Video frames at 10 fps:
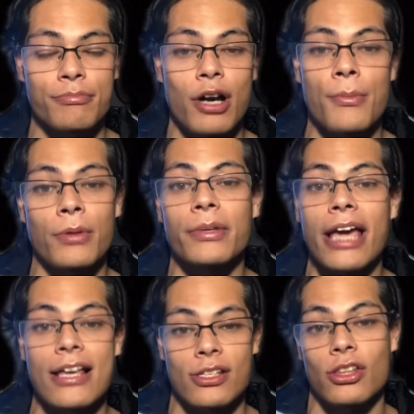probably
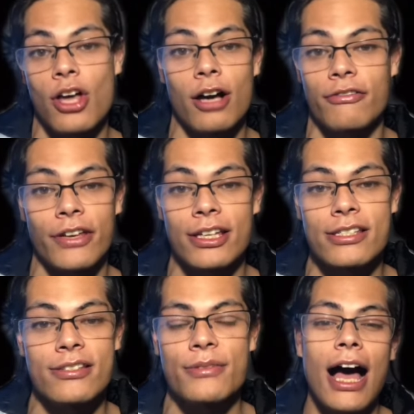has a long
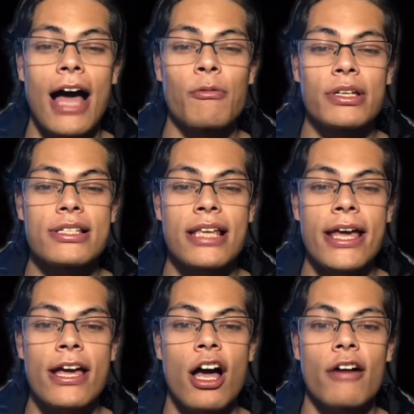face. I will
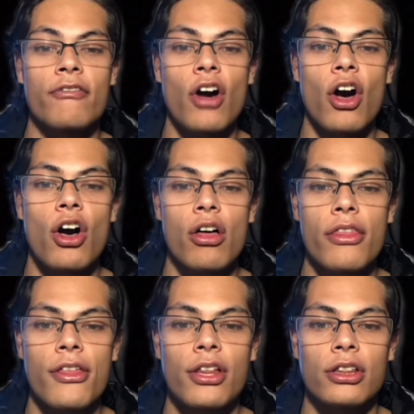say, of all
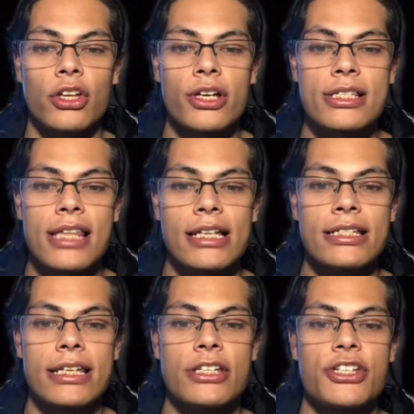the looks
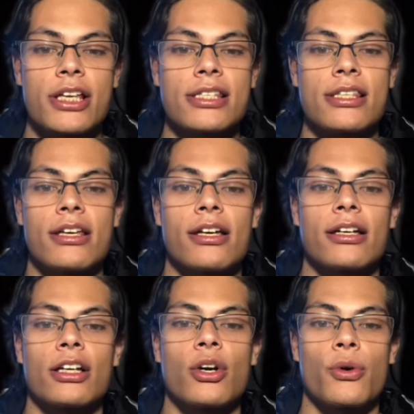that did just
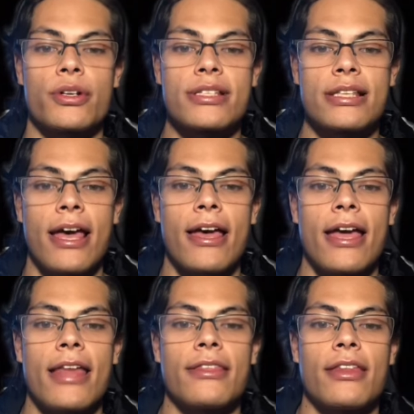the corset
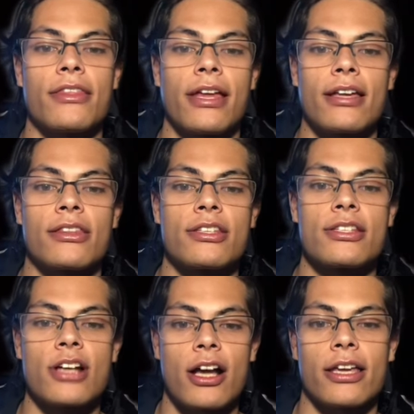and then like the
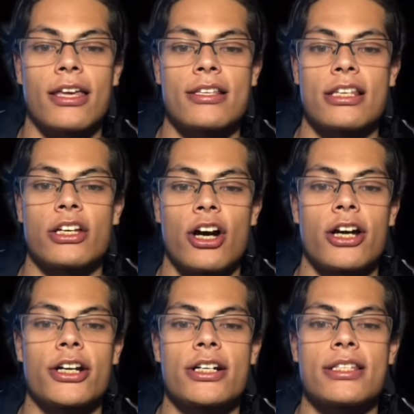stockings and
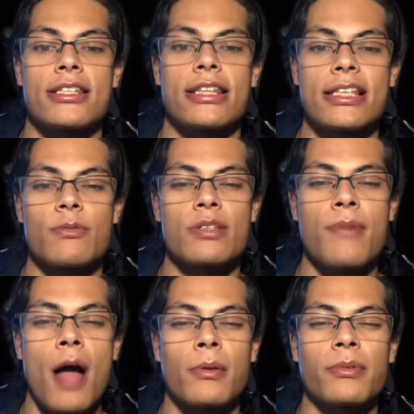garters, this was
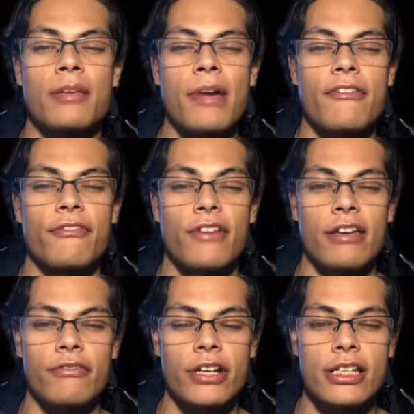probably my
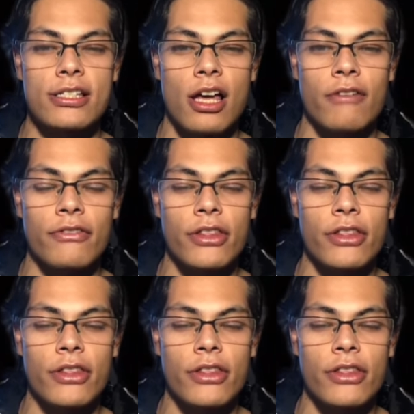favorite of